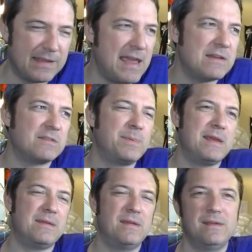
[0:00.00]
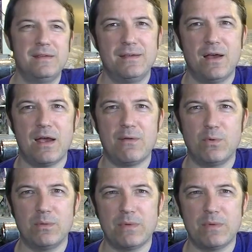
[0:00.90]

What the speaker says: It can't just be, all right,